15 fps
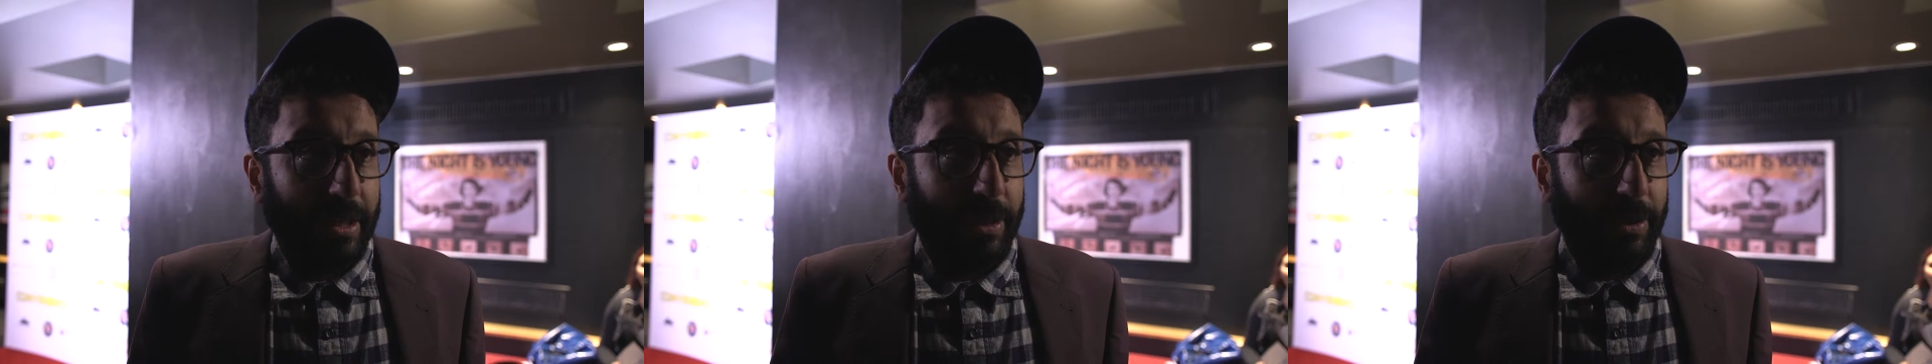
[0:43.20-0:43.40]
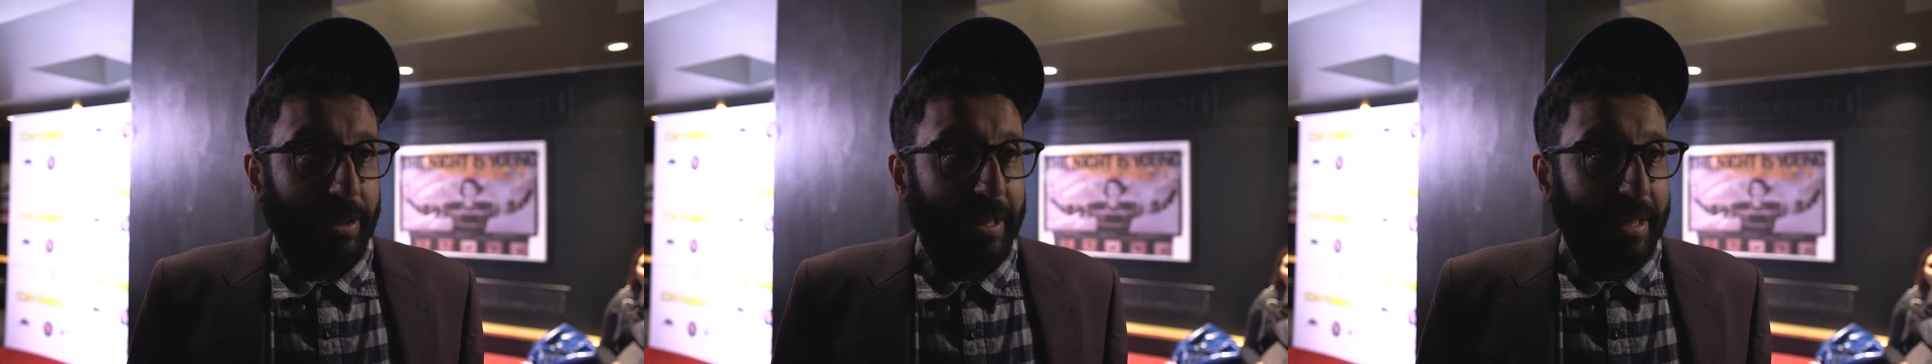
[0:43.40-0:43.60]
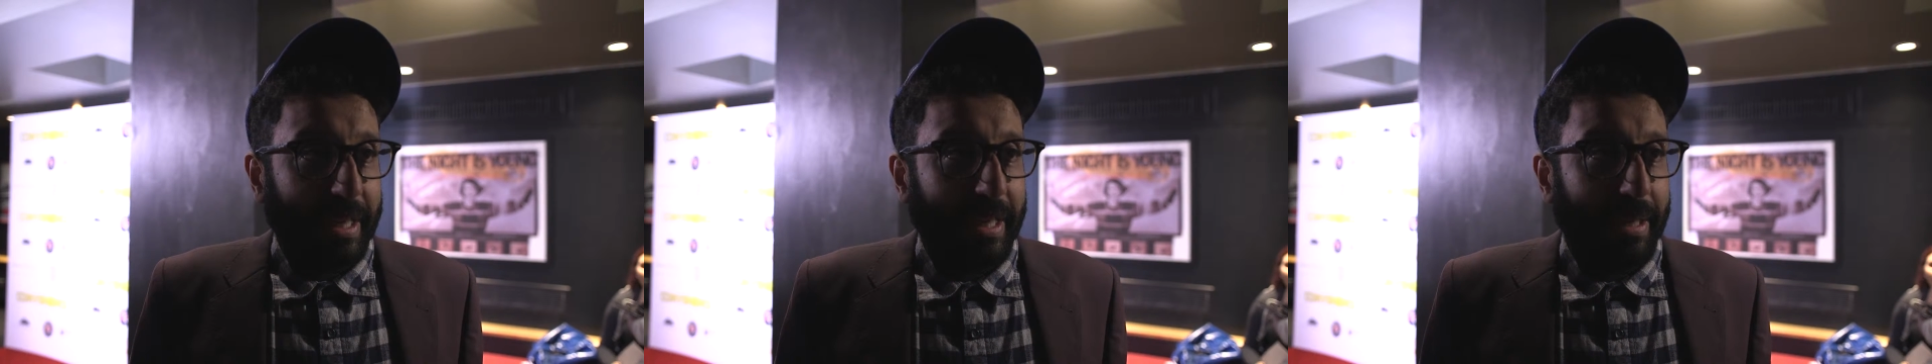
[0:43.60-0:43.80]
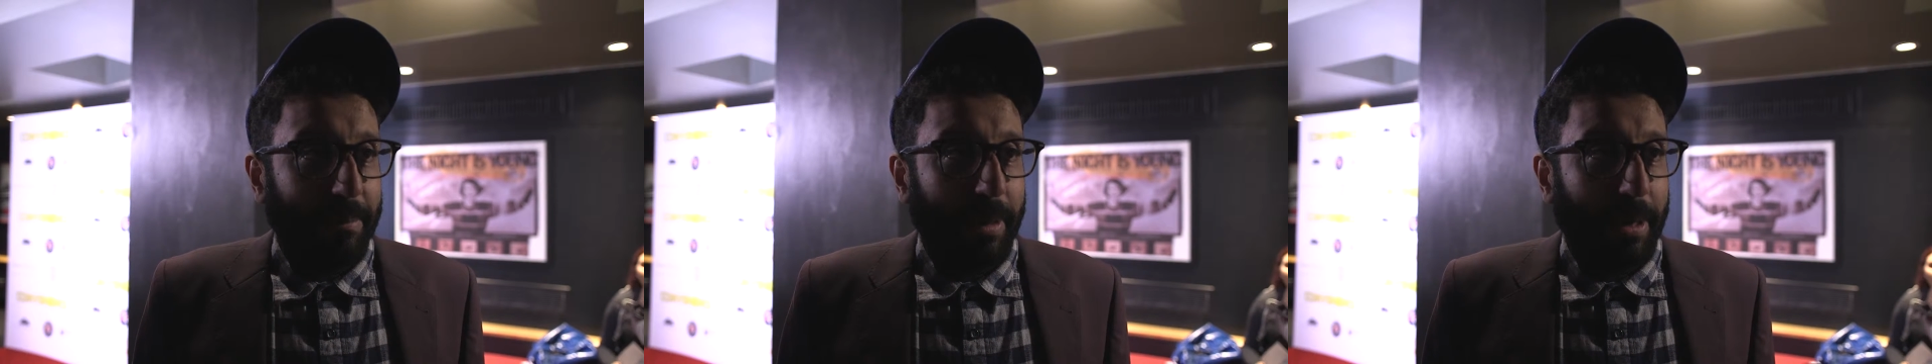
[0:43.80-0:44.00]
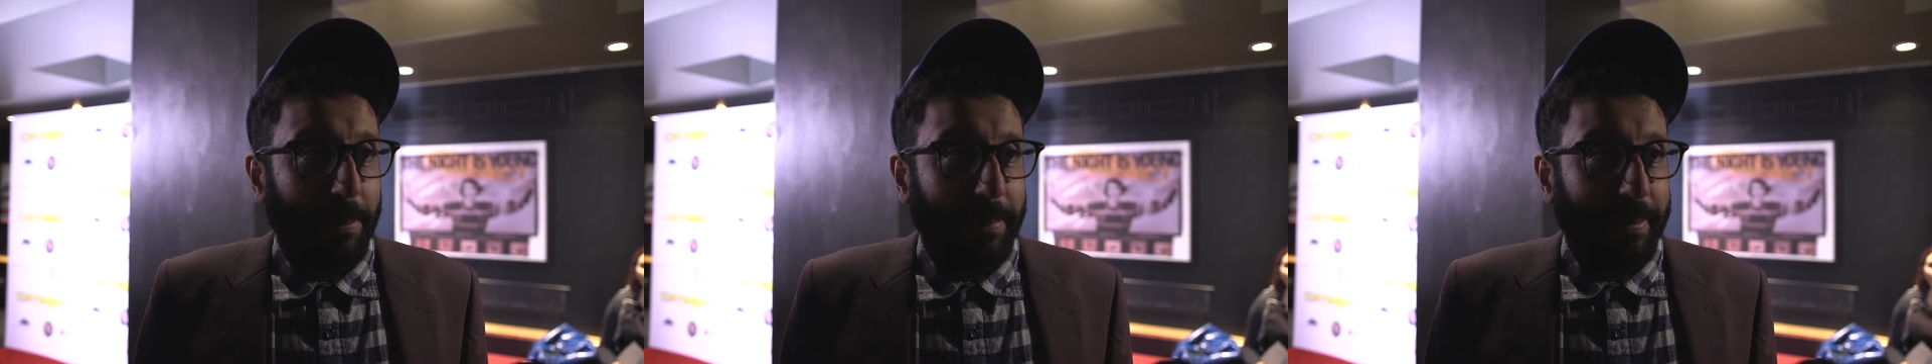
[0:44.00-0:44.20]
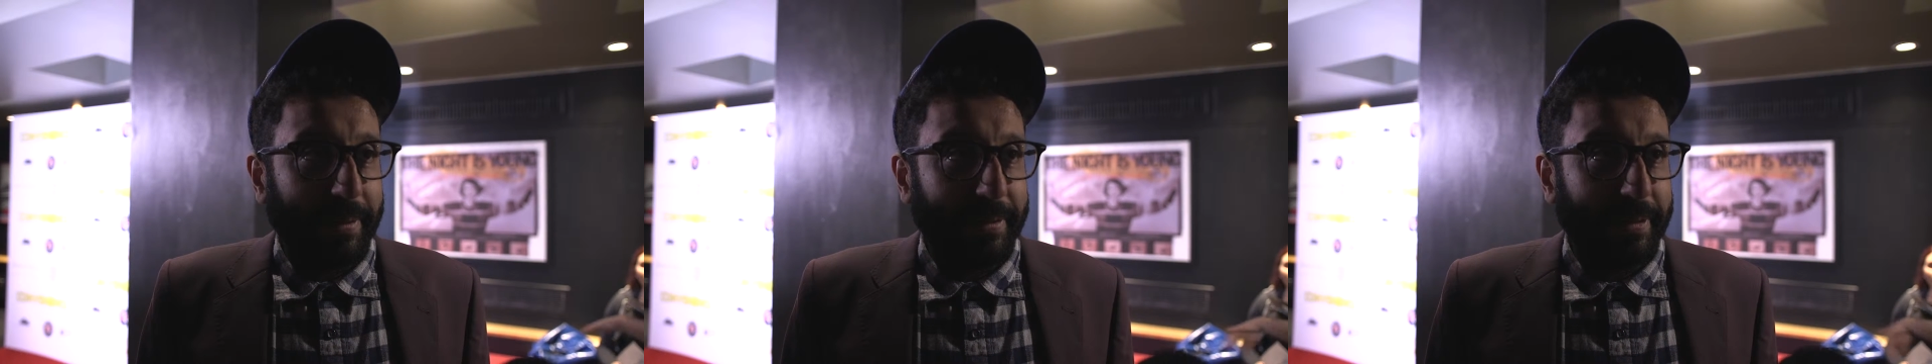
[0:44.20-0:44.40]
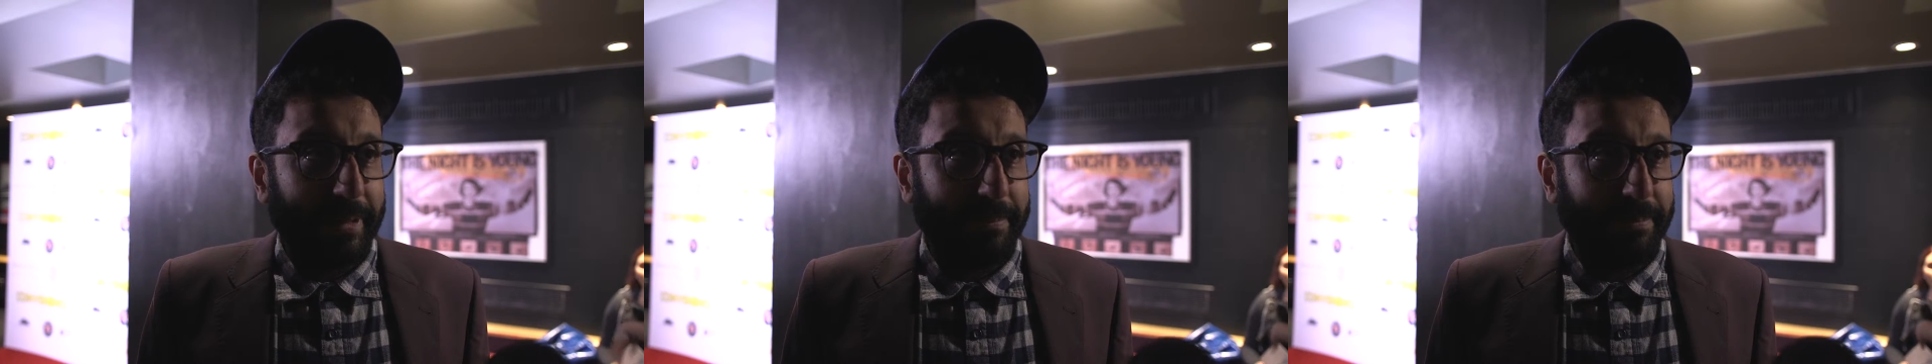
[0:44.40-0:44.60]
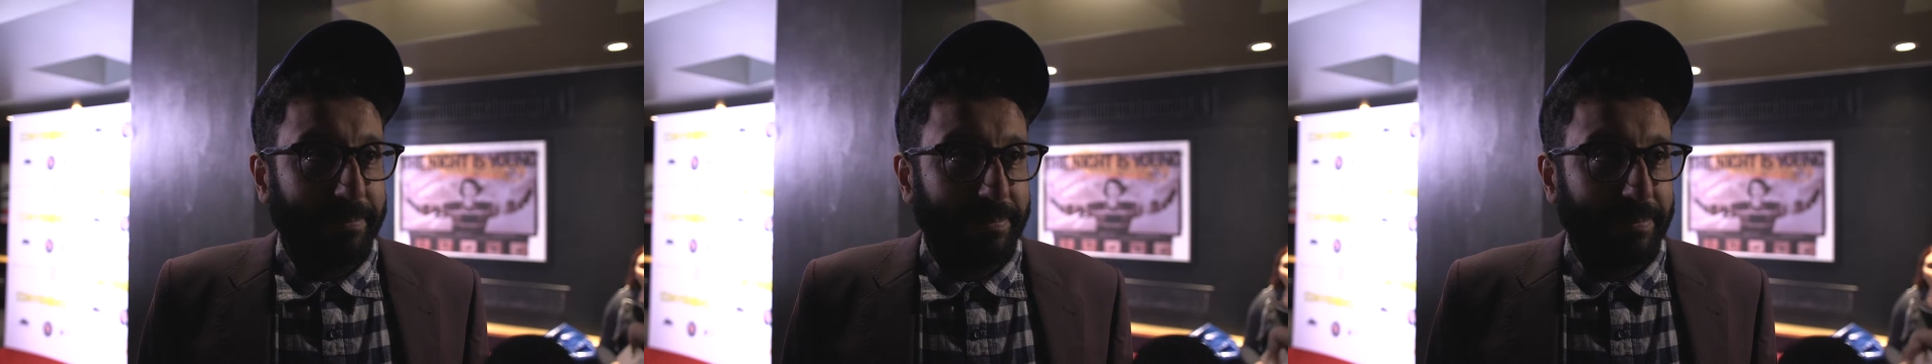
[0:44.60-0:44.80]
looking at him, hoping
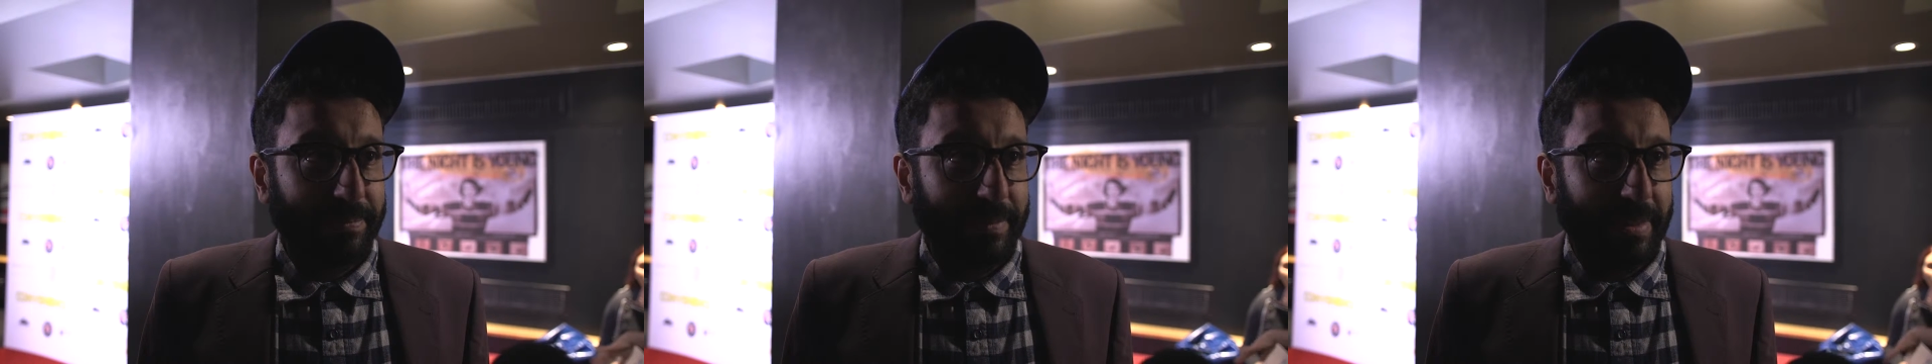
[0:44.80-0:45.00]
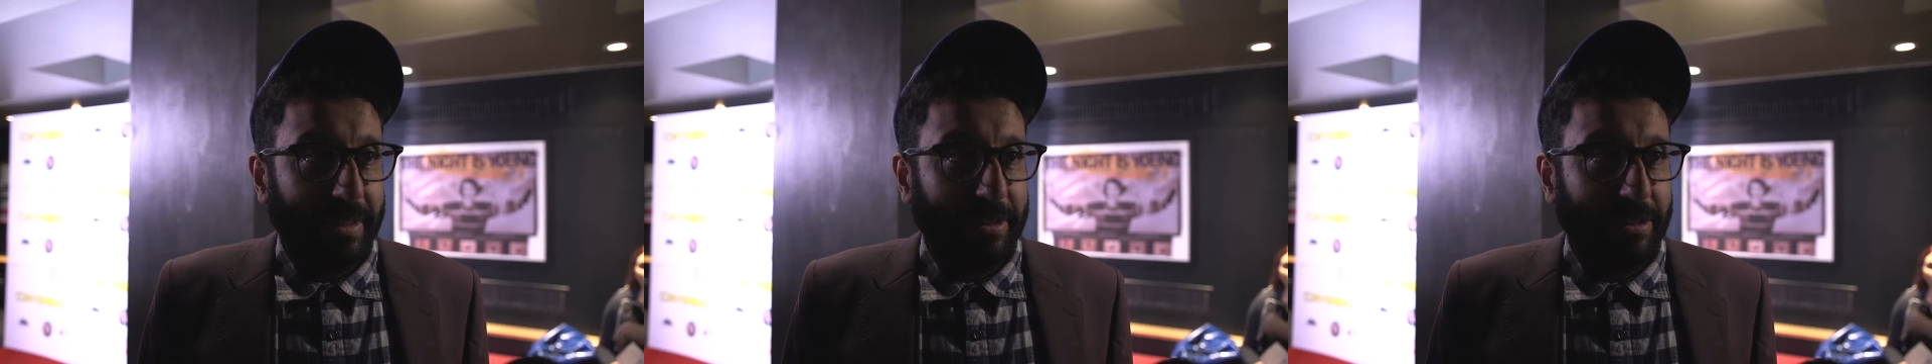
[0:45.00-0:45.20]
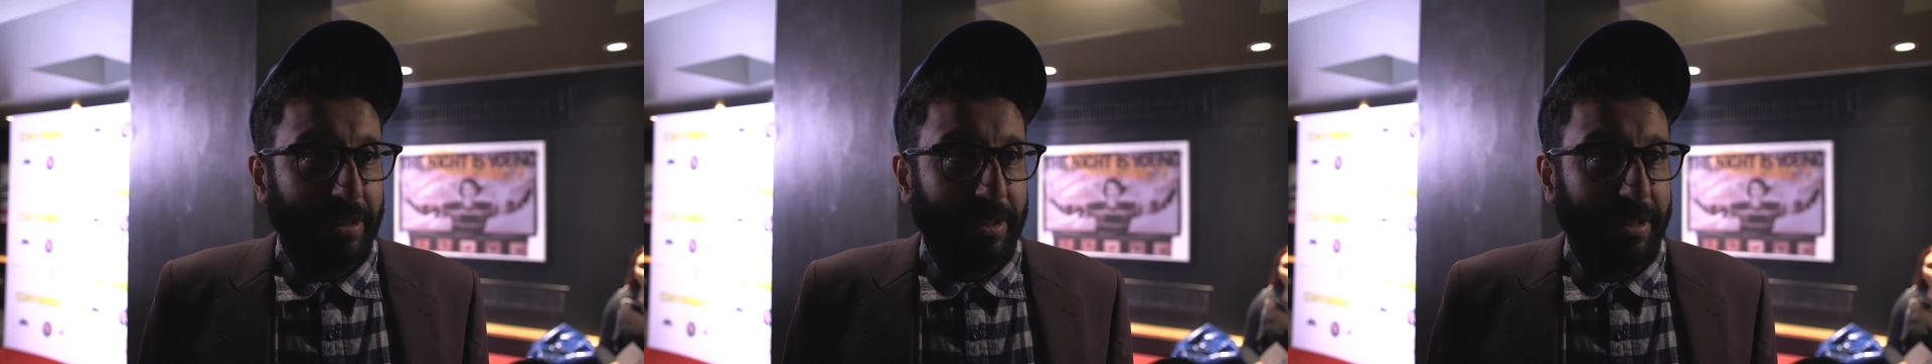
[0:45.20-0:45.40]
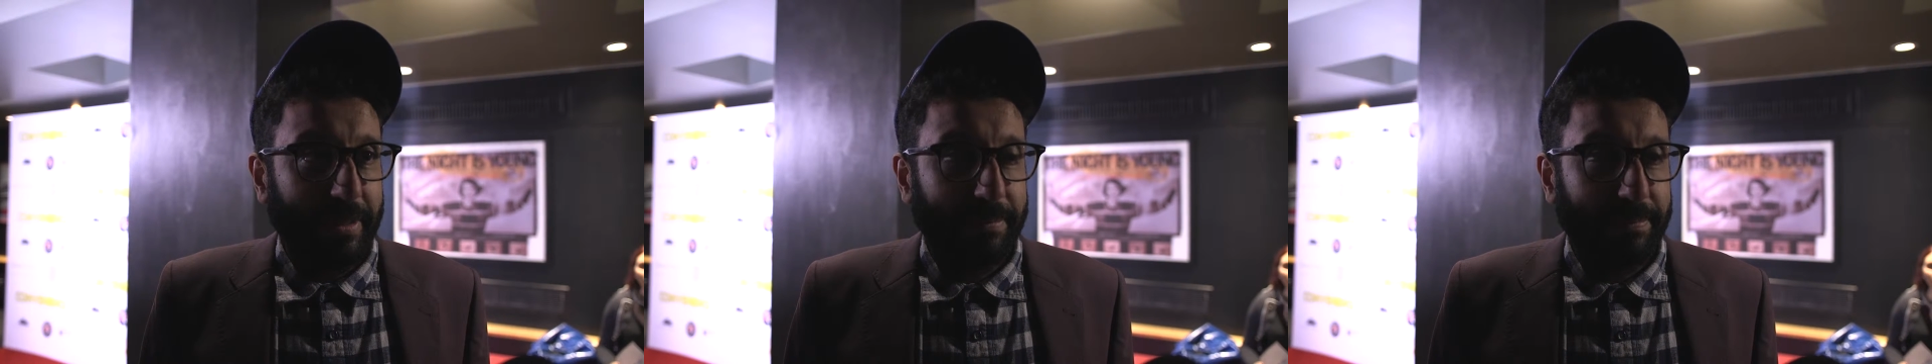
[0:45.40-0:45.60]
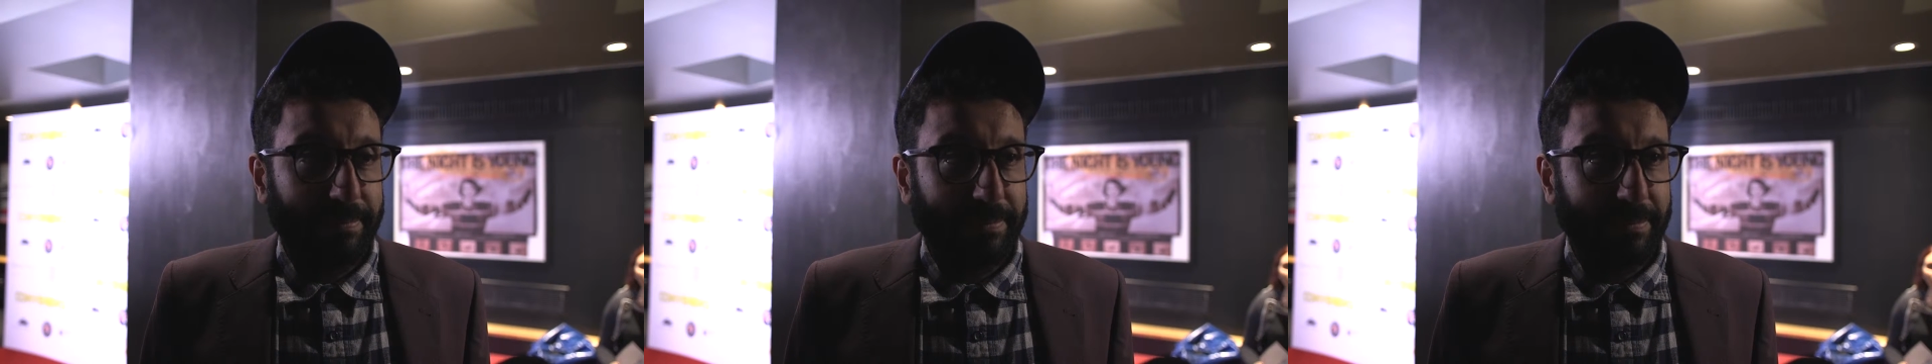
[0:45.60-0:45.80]
that he's gonna